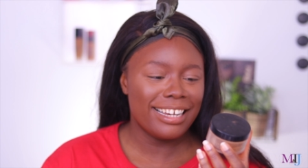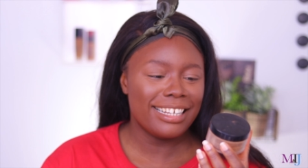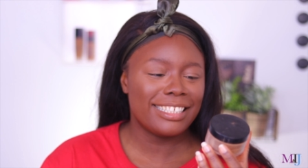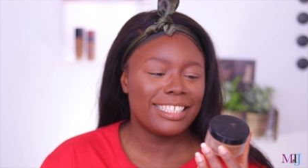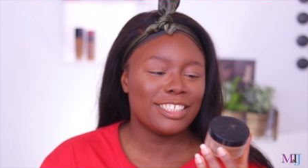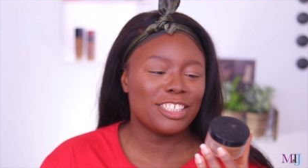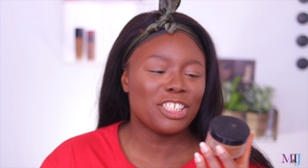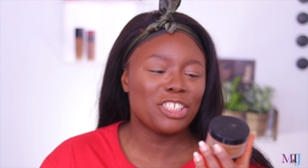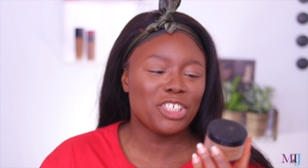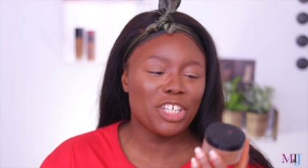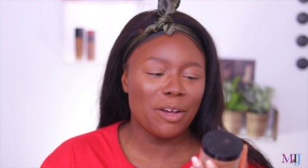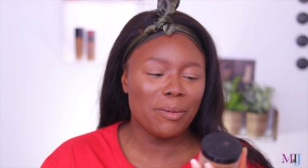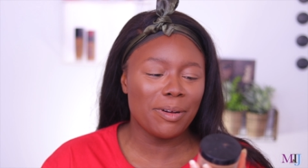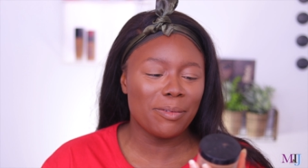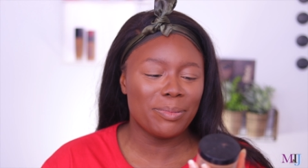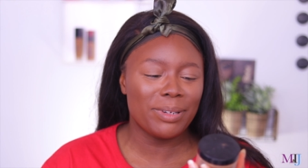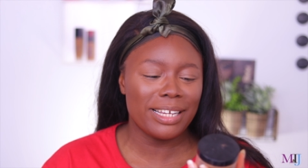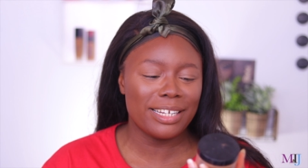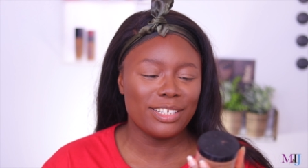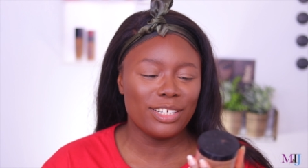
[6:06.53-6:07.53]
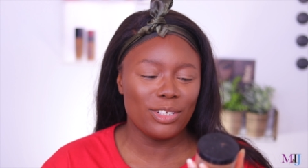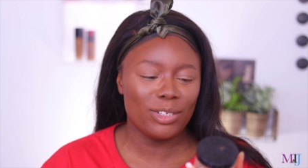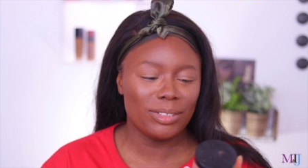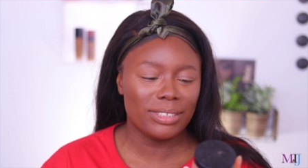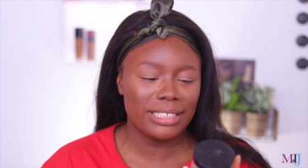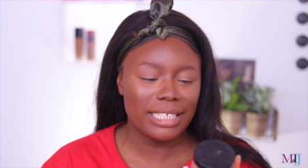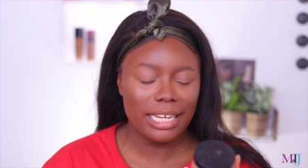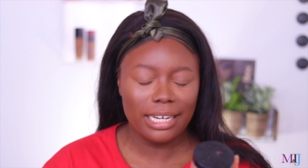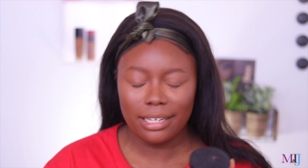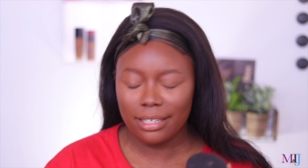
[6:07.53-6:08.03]
this is the dermablend
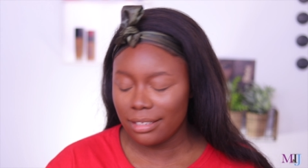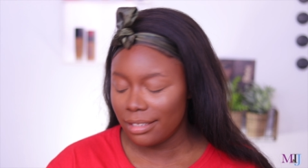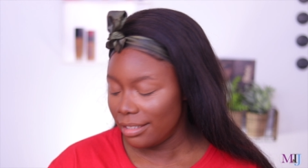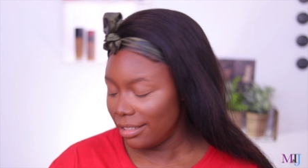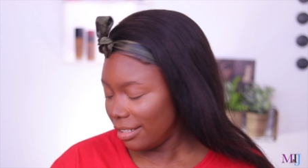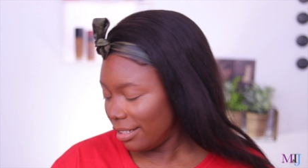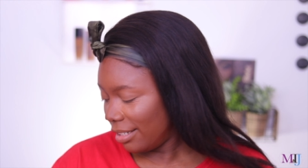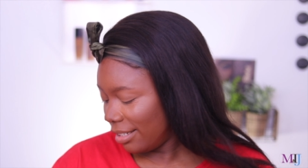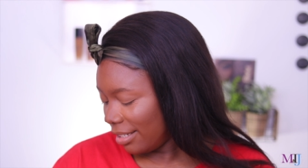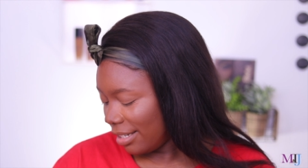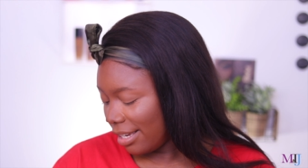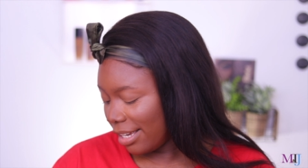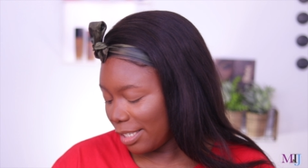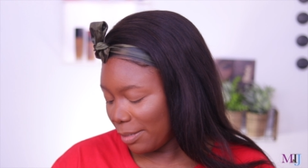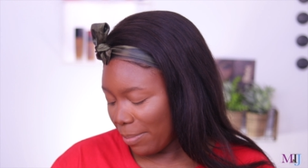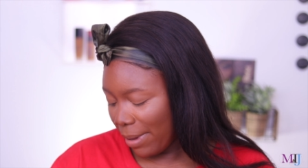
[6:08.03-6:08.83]
loose setting He's